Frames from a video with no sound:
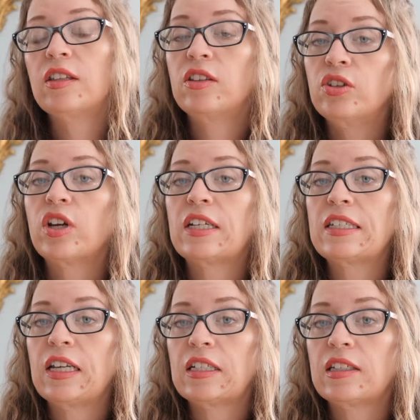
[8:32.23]
than the United
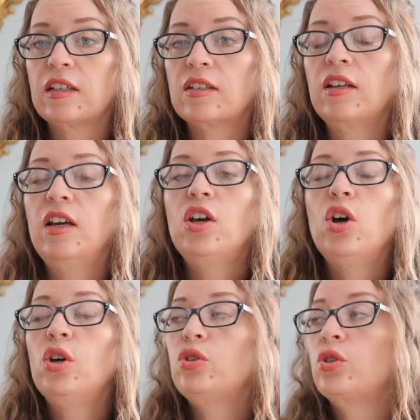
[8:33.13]
States does.
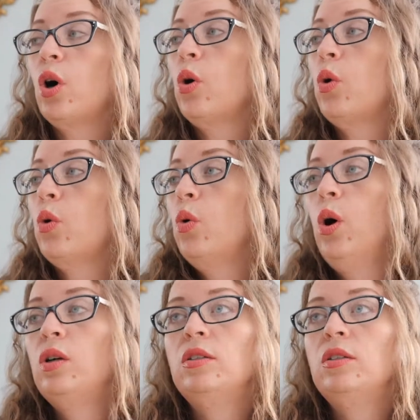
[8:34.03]
So